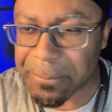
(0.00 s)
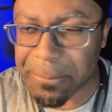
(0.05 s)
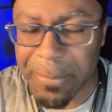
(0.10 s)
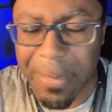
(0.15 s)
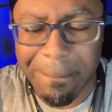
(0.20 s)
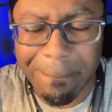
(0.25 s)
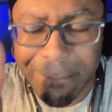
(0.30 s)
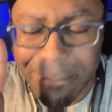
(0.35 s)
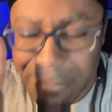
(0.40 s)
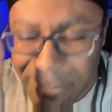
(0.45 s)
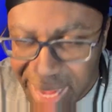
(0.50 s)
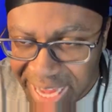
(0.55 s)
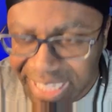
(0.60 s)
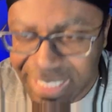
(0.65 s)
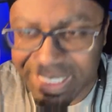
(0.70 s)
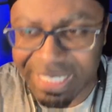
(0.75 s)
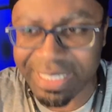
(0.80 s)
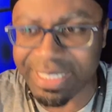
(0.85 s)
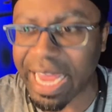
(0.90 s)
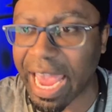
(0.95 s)

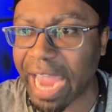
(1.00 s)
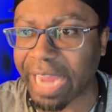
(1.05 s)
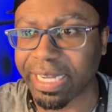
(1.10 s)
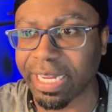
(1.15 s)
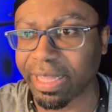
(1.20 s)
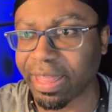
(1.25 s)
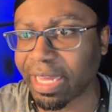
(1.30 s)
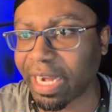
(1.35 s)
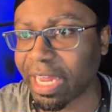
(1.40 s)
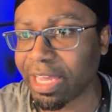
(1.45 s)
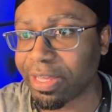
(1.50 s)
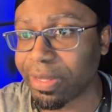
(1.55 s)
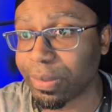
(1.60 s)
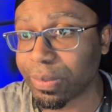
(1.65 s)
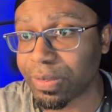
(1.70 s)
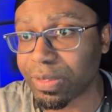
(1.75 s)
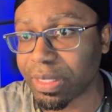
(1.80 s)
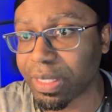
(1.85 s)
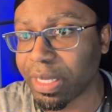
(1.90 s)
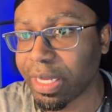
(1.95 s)
amazing tactic that I
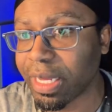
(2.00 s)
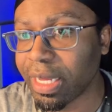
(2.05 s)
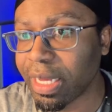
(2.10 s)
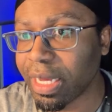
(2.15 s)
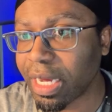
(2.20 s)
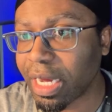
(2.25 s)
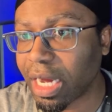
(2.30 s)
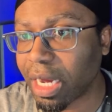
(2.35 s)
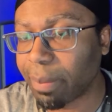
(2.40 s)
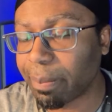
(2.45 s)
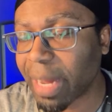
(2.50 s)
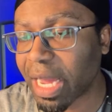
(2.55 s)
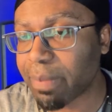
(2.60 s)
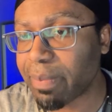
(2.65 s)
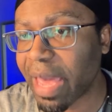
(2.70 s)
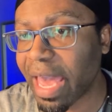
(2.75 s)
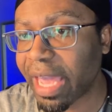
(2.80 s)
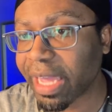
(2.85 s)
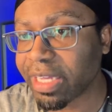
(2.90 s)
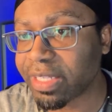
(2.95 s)
use. My
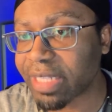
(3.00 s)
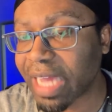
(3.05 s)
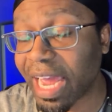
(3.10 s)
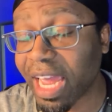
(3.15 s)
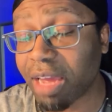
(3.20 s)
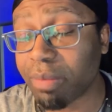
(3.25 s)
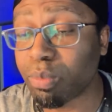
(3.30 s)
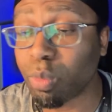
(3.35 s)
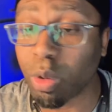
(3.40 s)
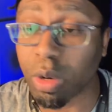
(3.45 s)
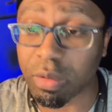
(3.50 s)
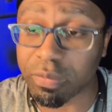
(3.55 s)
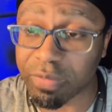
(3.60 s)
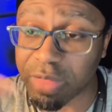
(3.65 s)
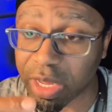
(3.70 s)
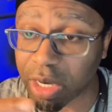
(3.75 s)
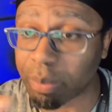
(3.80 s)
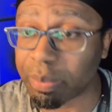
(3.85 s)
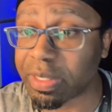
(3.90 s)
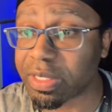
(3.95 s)
bag is, I have more of
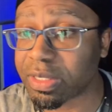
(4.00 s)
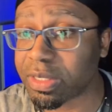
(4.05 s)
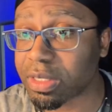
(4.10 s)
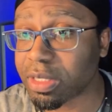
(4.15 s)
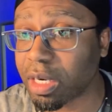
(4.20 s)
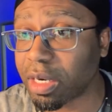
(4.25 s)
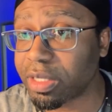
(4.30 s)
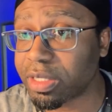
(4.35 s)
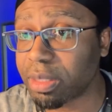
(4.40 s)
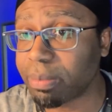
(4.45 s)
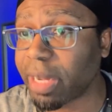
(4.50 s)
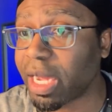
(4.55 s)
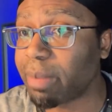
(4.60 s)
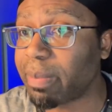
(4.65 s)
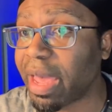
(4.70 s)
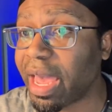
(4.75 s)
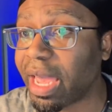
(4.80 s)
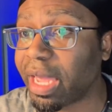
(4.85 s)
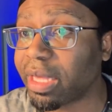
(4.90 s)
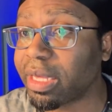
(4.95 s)
their business cards in my
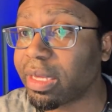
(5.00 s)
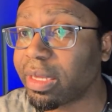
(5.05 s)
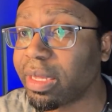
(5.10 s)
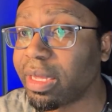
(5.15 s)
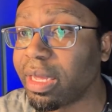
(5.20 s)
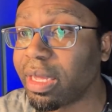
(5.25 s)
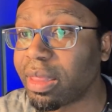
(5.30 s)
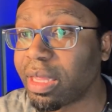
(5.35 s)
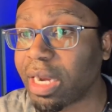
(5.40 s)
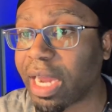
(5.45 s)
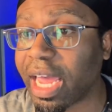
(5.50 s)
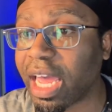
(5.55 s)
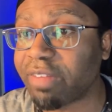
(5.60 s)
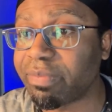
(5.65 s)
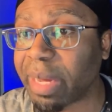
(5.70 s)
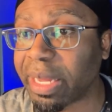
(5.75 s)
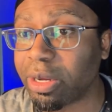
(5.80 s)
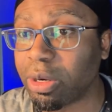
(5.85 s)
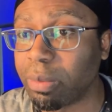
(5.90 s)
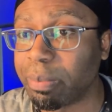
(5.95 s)
bag than I have
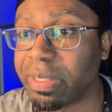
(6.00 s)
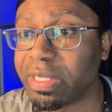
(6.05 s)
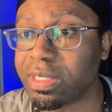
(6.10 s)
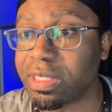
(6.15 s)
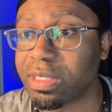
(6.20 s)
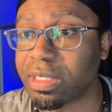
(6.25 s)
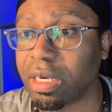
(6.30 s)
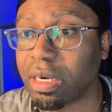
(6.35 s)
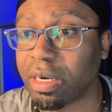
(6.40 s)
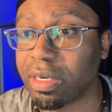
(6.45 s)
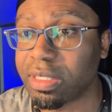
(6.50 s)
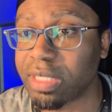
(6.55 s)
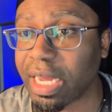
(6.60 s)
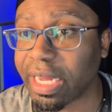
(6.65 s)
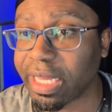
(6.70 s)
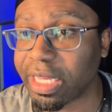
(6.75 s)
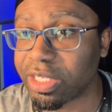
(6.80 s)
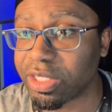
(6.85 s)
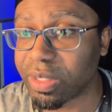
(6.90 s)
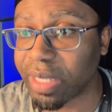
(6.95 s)
my own business cards.
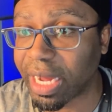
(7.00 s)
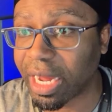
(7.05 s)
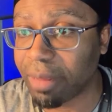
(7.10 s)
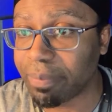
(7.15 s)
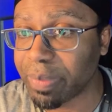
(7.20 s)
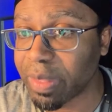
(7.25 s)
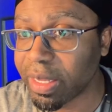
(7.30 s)
I kid you not.